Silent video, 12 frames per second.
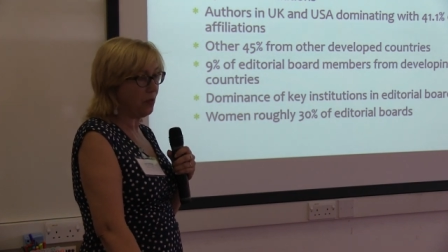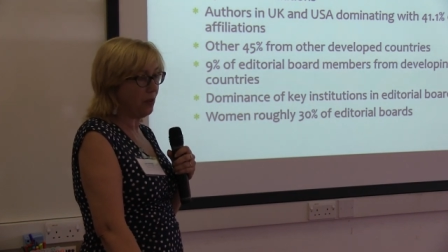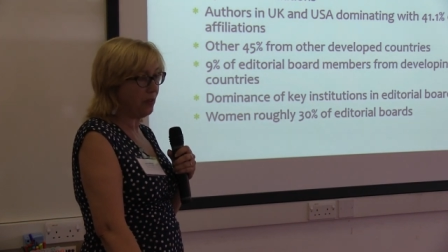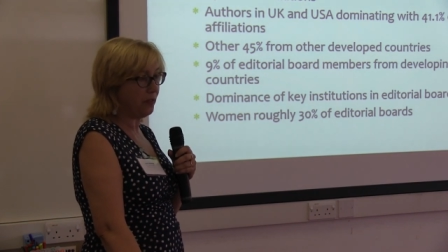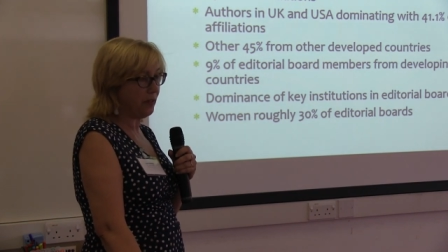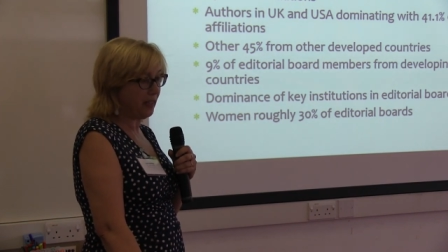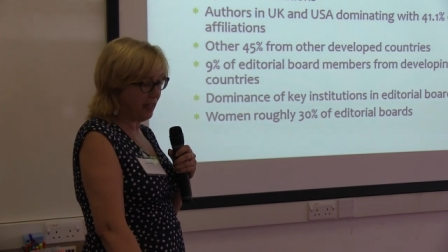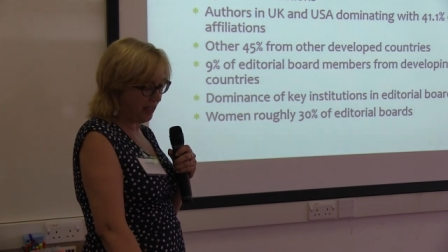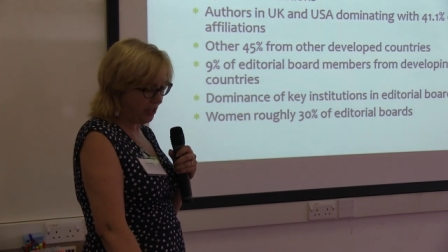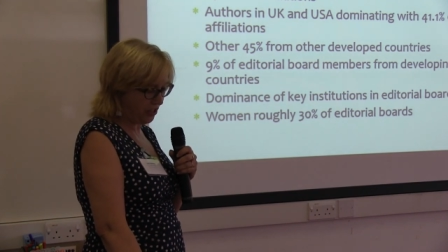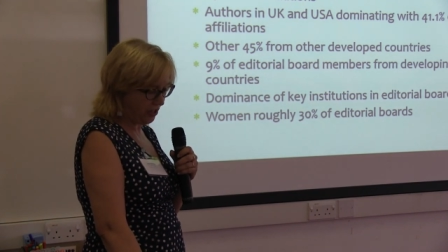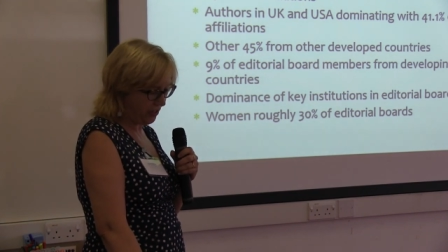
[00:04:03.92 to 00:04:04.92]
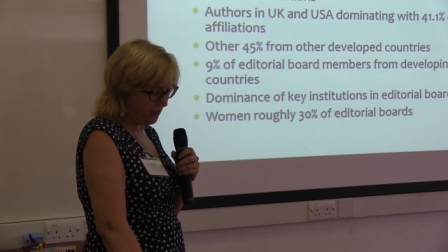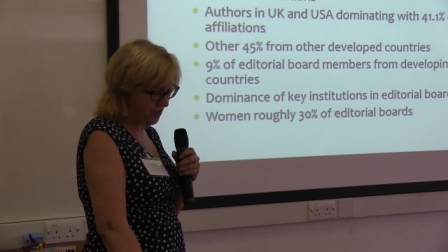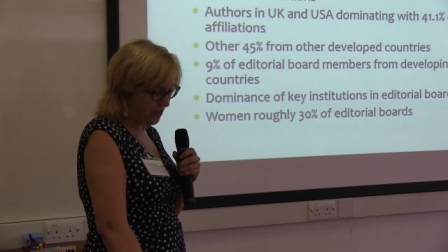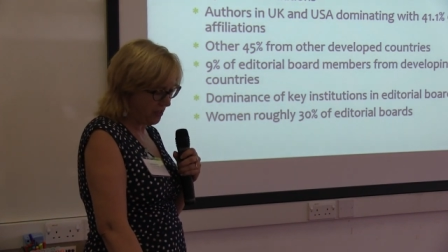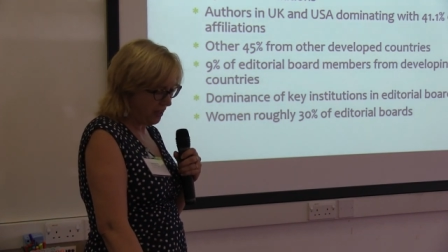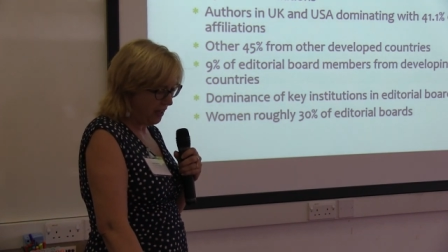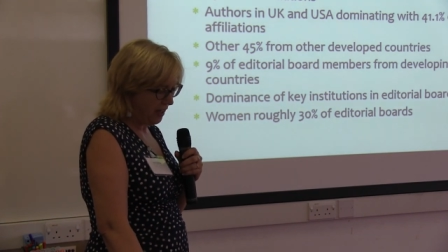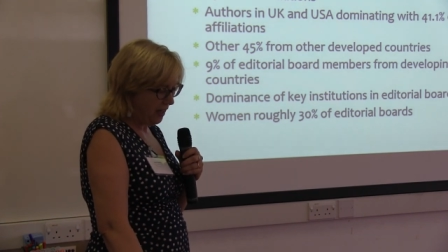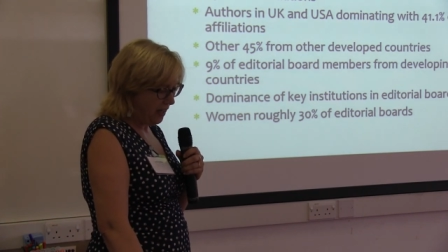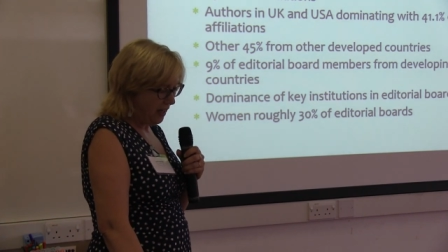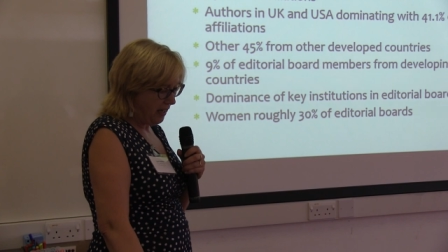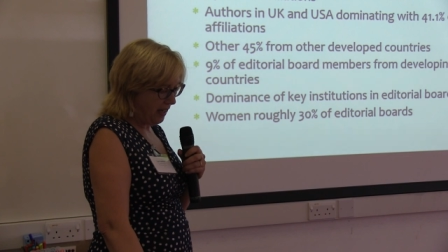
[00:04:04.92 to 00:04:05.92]
of all affiliations,
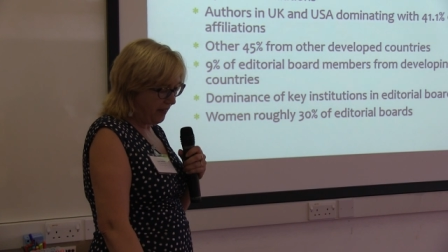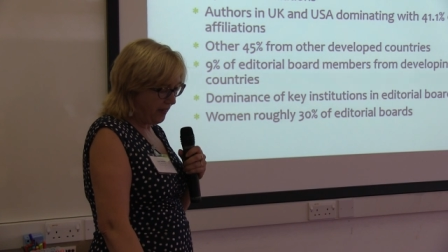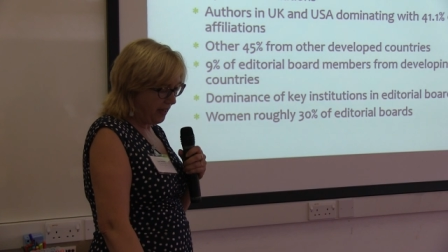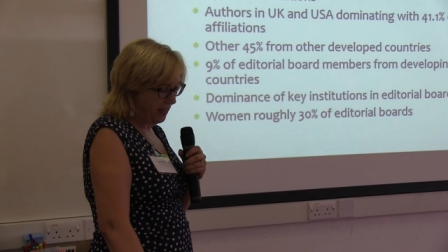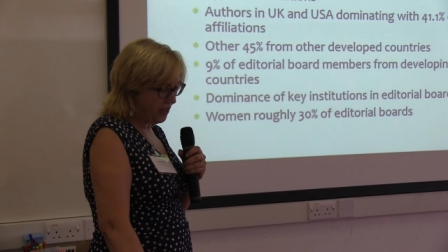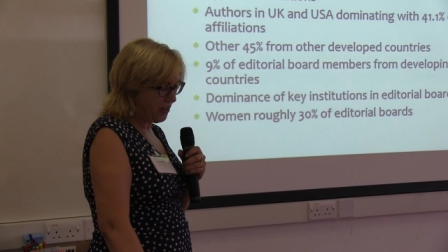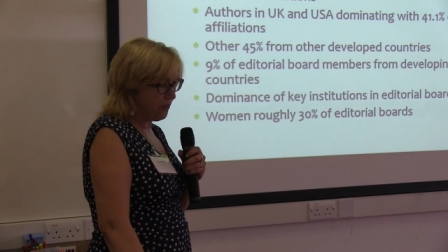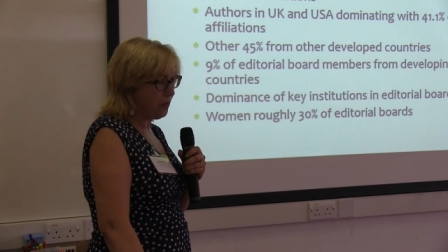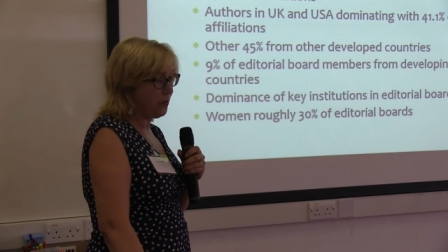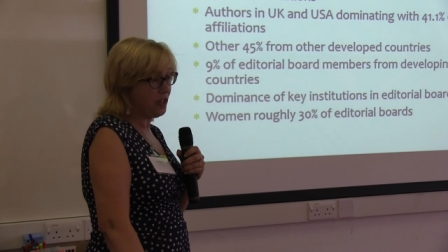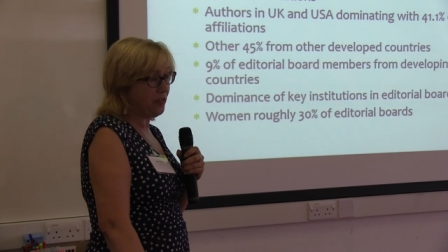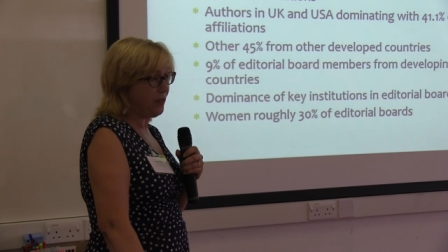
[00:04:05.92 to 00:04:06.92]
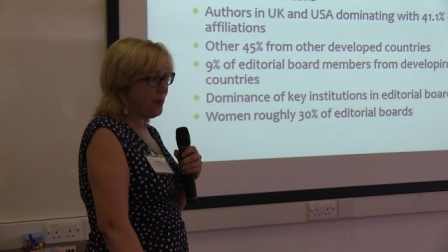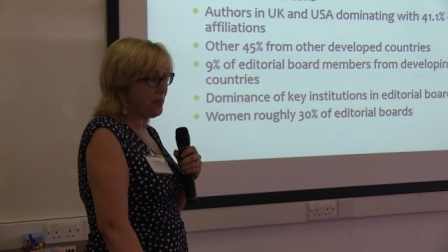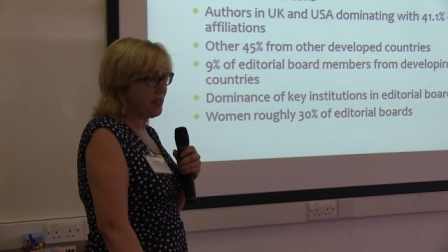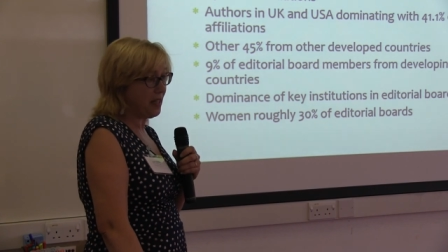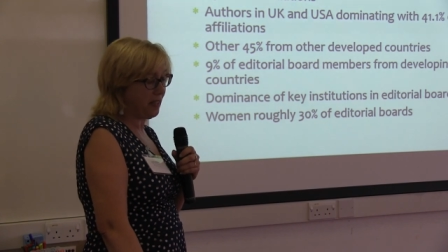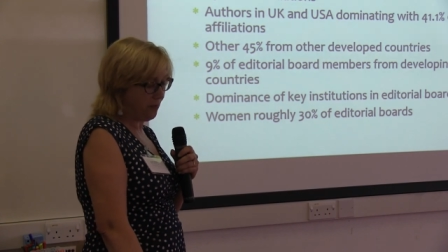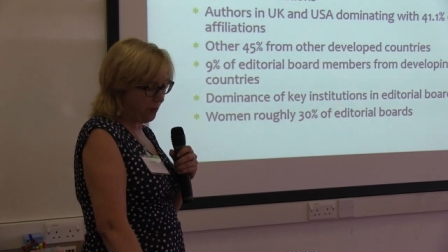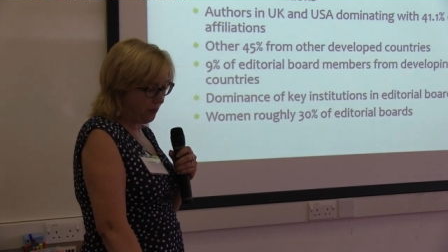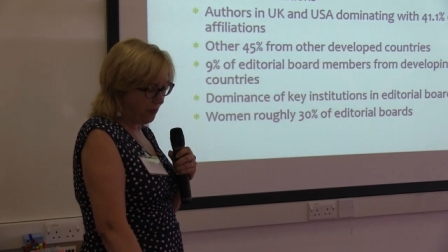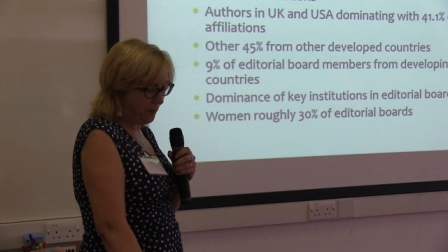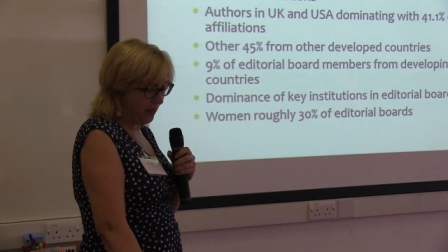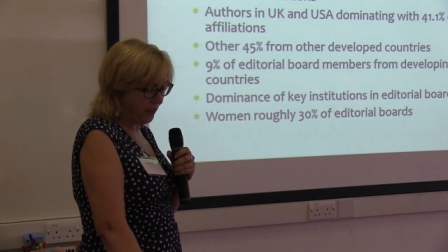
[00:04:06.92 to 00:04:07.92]
and that forty-five percent
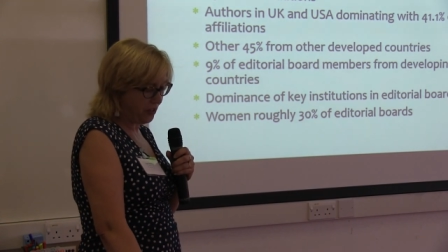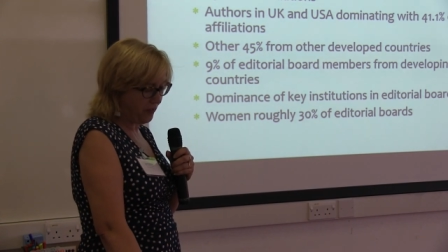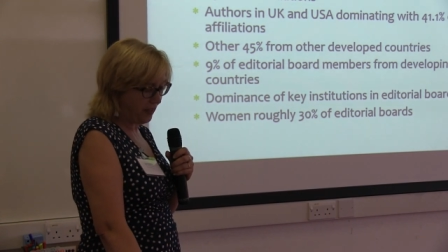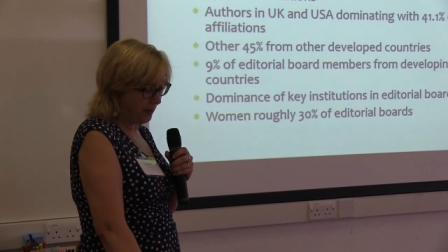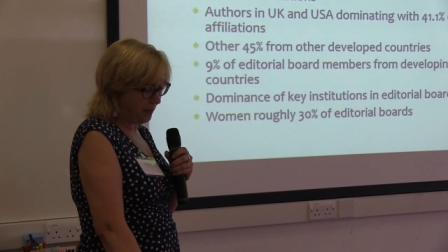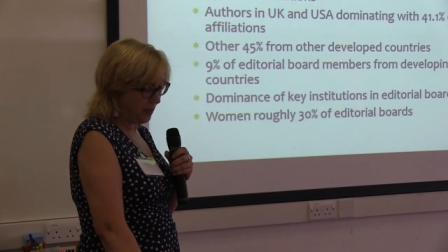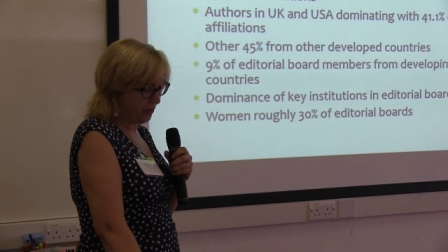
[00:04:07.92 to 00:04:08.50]
were from other developed